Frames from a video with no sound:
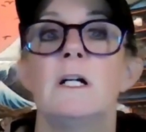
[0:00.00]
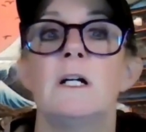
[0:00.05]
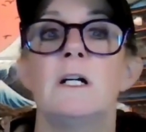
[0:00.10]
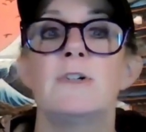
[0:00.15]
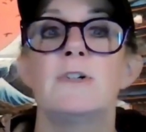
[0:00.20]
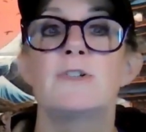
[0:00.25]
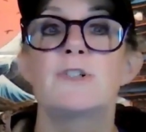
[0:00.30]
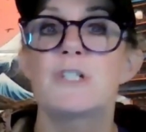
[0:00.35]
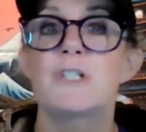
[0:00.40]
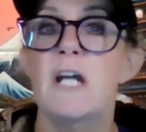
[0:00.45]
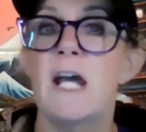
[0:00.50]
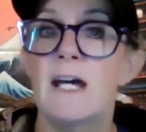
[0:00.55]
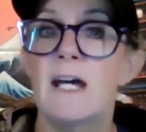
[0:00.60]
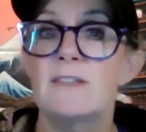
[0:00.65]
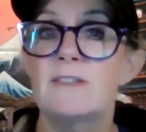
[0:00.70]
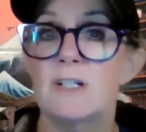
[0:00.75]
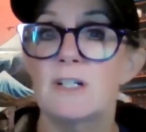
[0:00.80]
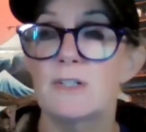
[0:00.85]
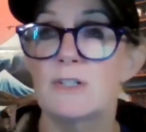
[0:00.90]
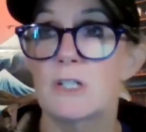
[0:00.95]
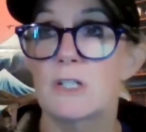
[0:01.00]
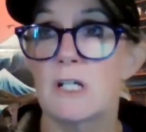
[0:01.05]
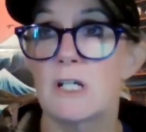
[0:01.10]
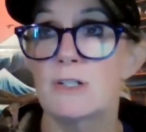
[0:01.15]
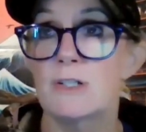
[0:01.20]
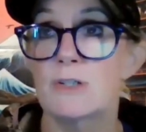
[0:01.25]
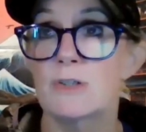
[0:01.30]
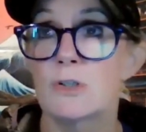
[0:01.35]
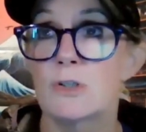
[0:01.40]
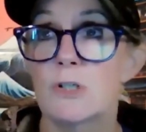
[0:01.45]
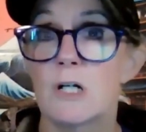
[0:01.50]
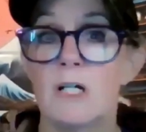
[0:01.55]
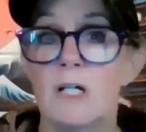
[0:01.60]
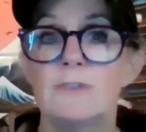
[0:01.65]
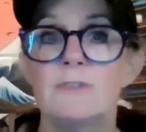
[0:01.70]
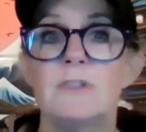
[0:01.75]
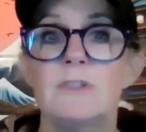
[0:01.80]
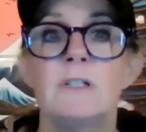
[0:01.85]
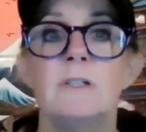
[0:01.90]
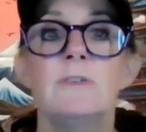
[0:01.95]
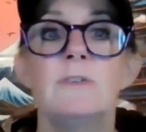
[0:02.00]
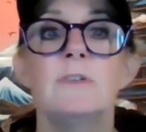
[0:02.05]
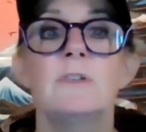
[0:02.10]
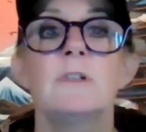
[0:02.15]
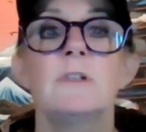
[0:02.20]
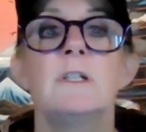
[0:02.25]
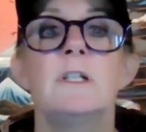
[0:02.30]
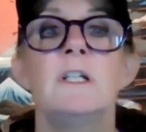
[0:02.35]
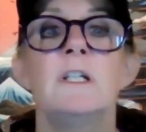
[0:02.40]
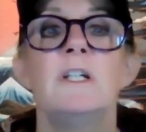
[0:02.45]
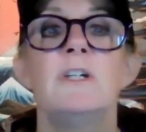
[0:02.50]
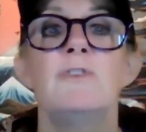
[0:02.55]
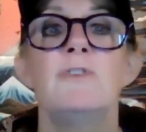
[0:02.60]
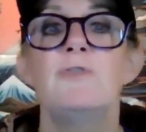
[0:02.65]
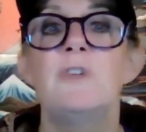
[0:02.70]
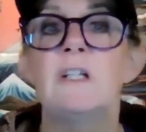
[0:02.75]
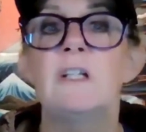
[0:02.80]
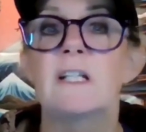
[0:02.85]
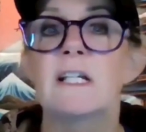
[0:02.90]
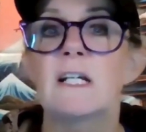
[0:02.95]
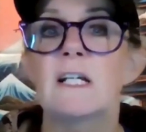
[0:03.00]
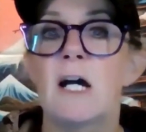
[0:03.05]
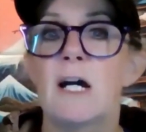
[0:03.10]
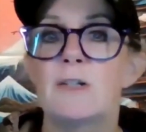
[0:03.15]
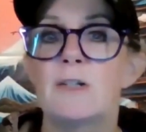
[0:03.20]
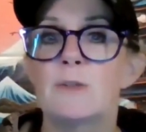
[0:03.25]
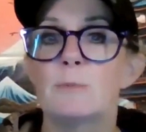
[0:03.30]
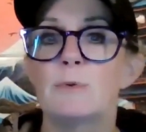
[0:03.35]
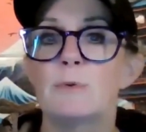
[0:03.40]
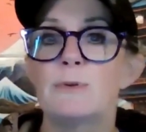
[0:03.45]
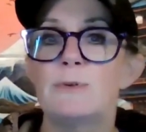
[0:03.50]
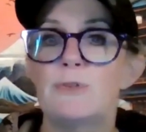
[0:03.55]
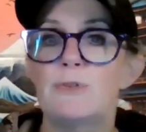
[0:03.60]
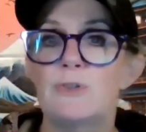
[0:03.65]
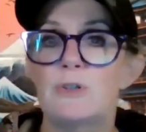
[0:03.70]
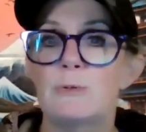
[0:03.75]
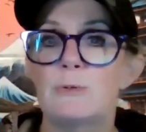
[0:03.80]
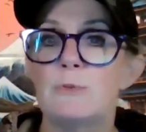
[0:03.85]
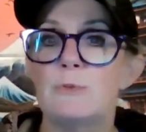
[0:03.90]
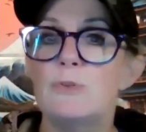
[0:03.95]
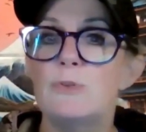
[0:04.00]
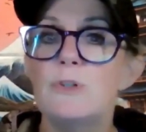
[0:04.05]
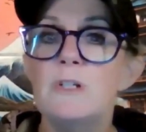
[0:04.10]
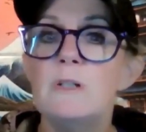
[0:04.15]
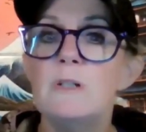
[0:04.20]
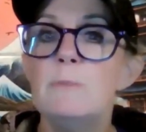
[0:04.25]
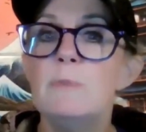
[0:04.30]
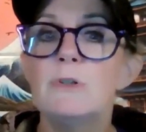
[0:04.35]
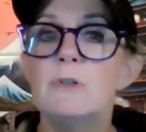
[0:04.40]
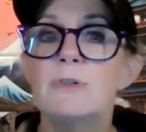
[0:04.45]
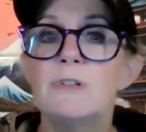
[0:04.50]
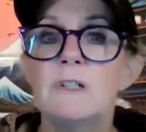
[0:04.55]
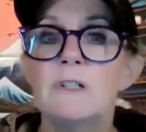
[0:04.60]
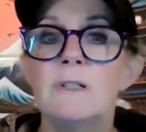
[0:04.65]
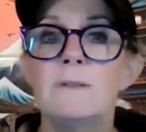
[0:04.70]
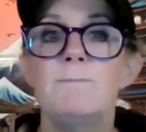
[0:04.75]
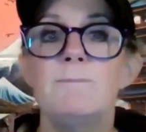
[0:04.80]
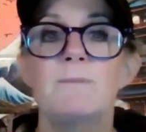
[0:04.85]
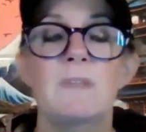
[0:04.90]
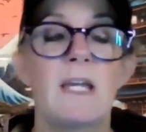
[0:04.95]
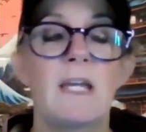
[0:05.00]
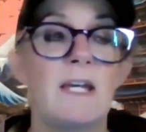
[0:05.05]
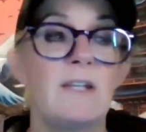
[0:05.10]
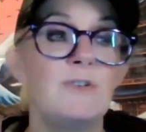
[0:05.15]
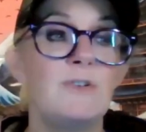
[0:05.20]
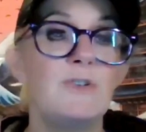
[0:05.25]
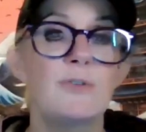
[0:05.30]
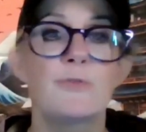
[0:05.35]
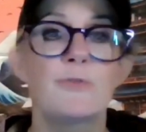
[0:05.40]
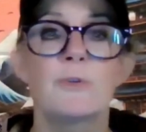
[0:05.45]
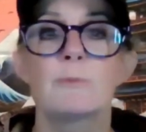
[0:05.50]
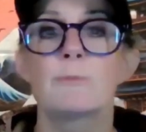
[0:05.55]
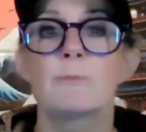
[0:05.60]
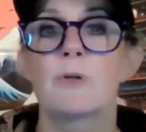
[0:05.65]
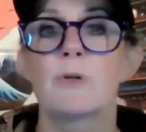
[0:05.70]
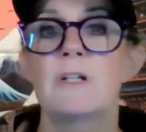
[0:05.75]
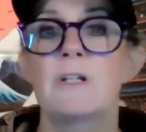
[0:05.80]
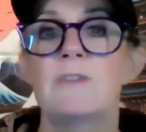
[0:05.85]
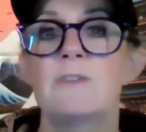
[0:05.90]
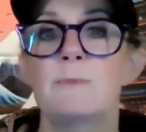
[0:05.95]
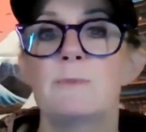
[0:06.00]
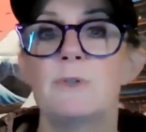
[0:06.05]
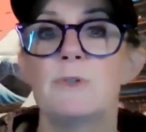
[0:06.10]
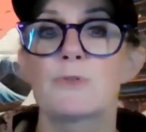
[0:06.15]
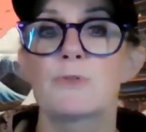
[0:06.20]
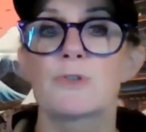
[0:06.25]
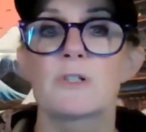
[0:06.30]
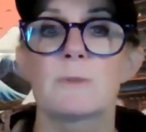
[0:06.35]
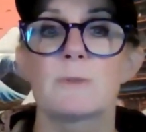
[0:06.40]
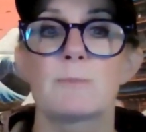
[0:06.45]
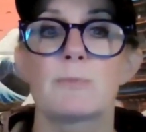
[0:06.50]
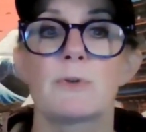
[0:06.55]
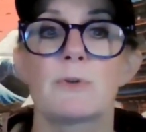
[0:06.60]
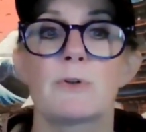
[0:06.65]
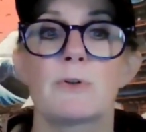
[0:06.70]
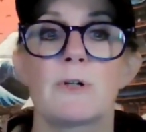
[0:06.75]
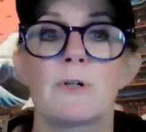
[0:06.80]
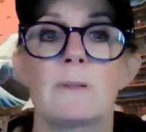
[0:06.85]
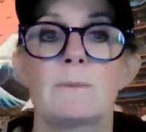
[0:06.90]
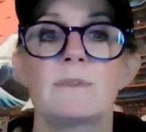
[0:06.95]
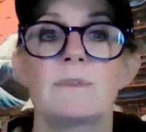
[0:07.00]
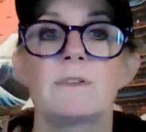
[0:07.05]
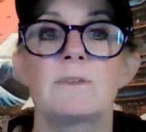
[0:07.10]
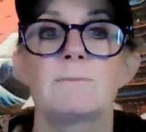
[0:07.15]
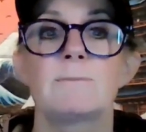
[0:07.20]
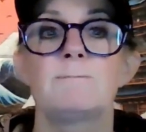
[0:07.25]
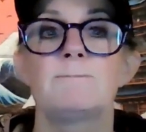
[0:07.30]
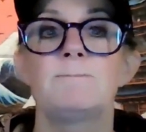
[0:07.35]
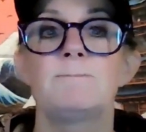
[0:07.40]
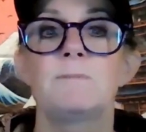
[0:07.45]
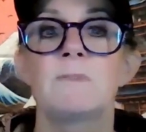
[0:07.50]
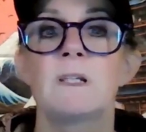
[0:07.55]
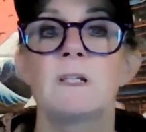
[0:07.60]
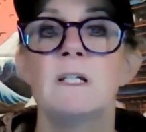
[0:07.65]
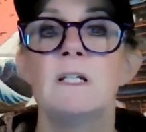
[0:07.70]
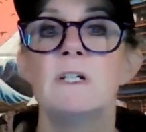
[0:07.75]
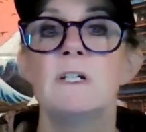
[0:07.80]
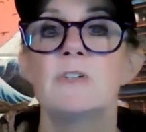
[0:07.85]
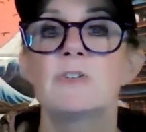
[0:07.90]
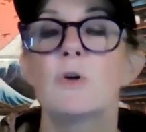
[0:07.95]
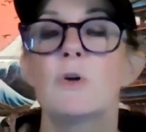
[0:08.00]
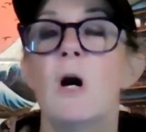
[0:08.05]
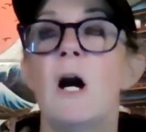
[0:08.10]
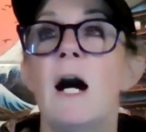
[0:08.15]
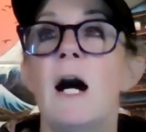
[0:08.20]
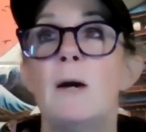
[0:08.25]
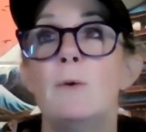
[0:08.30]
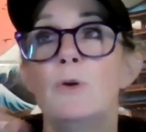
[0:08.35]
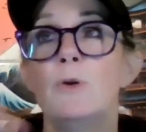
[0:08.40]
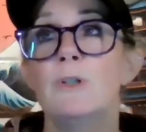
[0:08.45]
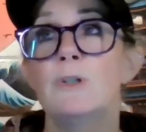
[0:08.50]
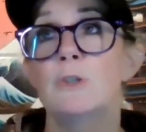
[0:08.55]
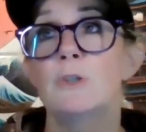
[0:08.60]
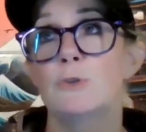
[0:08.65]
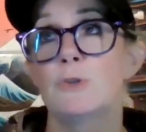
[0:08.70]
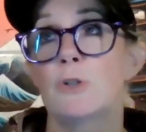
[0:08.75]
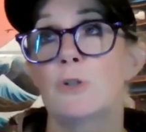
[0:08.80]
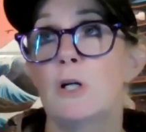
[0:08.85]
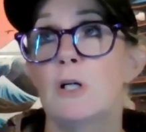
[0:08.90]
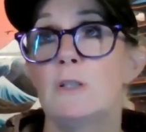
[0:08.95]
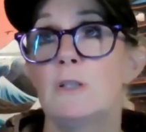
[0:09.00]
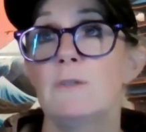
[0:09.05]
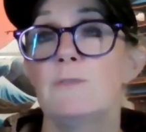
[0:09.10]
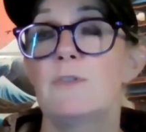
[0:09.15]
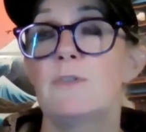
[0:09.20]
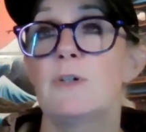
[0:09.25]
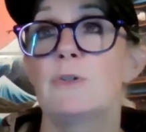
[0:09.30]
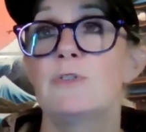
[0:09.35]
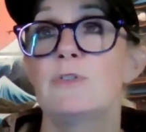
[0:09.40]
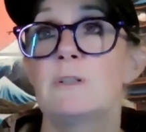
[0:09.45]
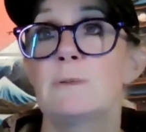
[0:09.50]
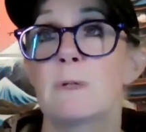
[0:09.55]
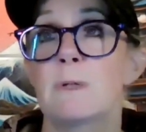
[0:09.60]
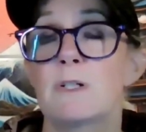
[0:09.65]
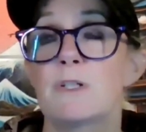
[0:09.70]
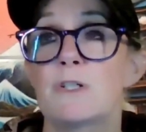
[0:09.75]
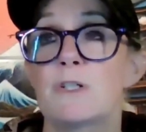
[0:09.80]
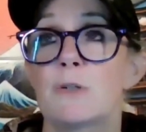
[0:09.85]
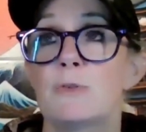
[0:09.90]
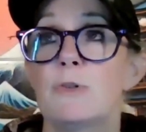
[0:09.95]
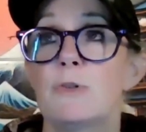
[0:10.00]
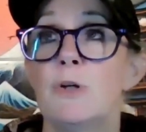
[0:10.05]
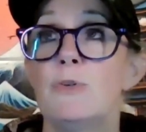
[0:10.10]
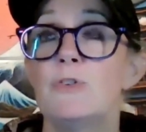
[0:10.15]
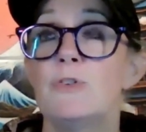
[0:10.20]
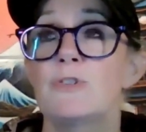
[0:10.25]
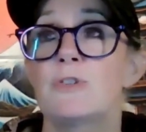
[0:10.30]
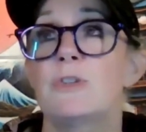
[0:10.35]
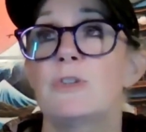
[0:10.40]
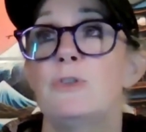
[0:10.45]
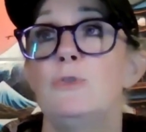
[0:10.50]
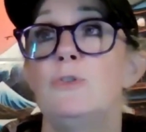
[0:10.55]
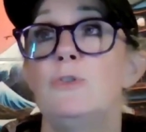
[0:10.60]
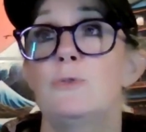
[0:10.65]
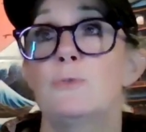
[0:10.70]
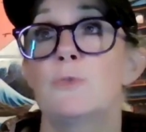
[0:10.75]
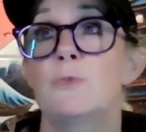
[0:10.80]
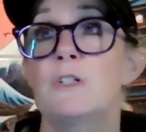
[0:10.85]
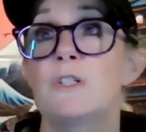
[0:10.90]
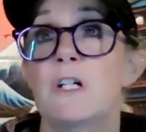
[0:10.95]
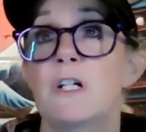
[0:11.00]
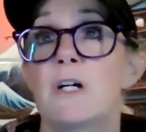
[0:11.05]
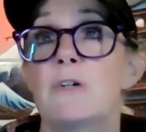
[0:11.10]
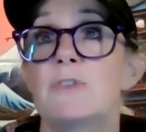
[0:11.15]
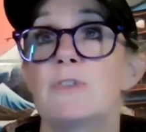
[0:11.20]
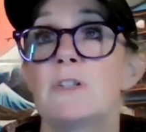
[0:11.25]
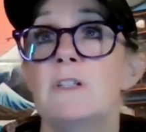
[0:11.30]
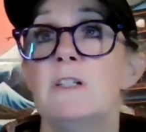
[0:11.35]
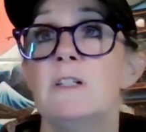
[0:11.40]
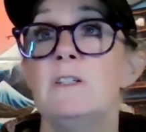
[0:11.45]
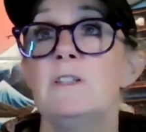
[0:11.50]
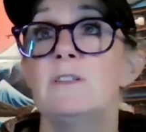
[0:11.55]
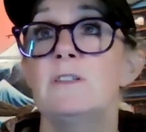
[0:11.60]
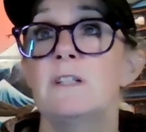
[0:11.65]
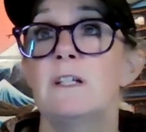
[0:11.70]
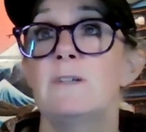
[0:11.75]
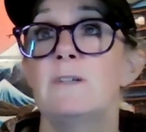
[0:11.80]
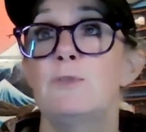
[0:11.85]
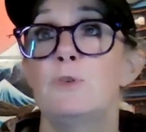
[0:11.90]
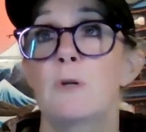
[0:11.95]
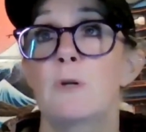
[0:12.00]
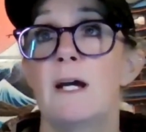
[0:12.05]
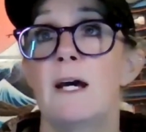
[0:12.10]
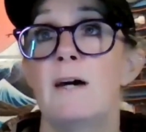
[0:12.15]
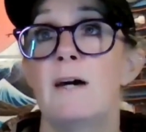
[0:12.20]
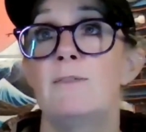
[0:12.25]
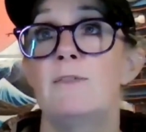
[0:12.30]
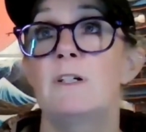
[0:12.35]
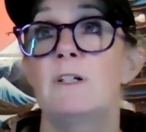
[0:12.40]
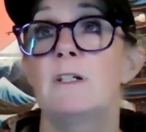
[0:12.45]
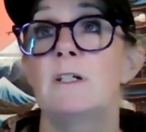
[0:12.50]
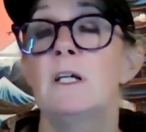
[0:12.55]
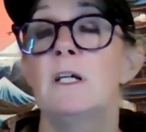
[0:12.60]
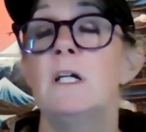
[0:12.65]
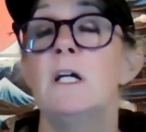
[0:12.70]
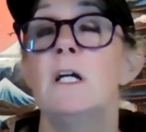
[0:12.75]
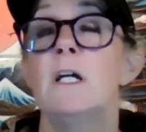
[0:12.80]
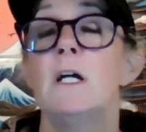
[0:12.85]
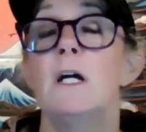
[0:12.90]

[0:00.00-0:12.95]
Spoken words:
Chad's educational content, Feeling Kind of Blues community building, and Different Brains mentorship programs. So I will include all of those in my show notes so that you can reach out to these if you're having